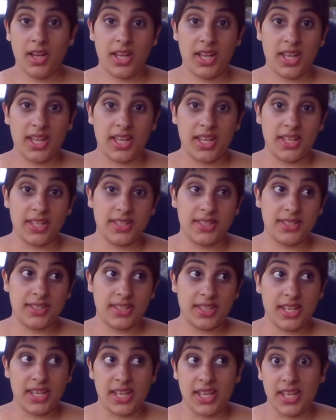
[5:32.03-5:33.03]
Is
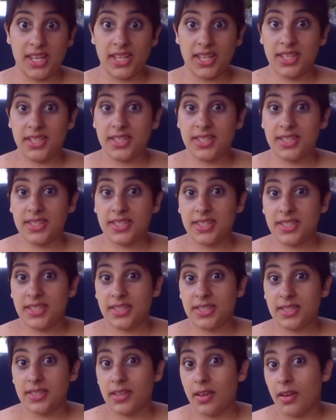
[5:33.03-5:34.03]

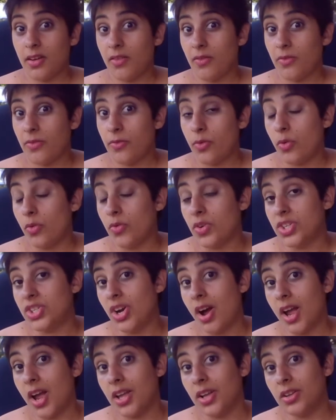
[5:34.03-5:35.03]
it for a
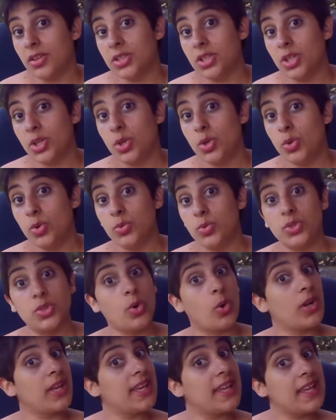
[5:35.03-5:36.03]
child who's
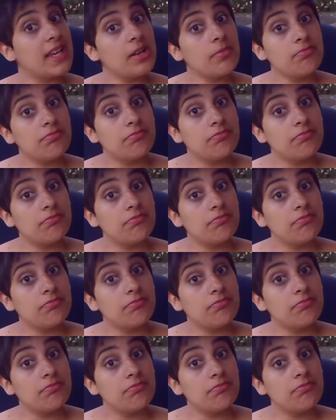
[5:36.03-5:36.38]
not here?